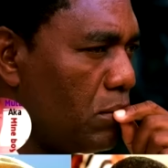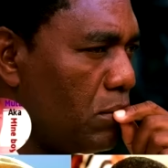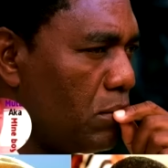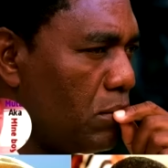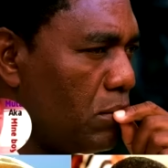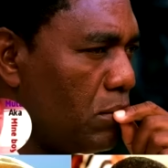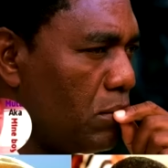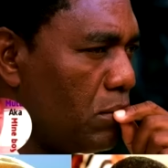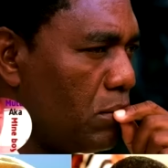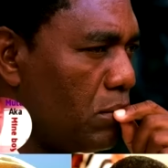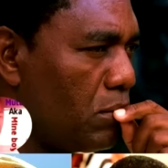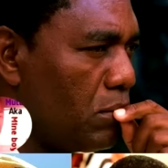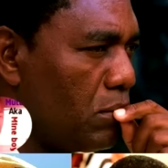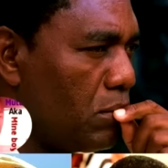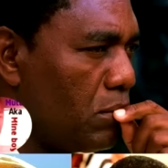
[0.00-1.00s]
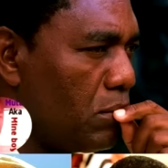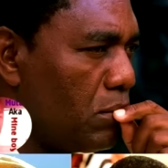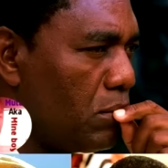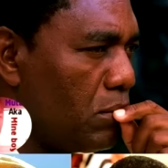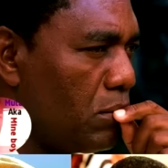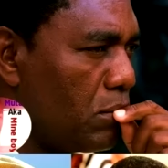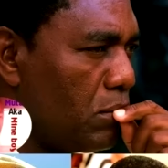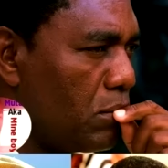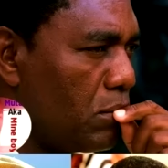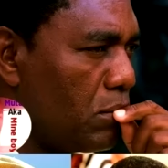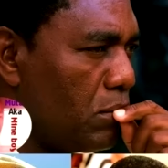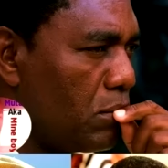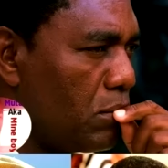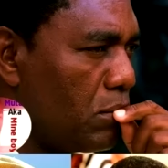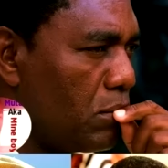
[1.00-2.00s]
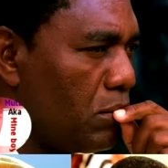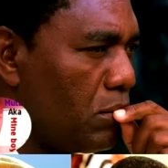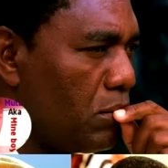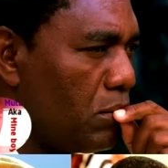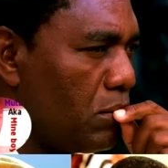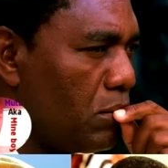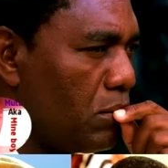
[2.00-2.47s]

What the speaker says: [no speech]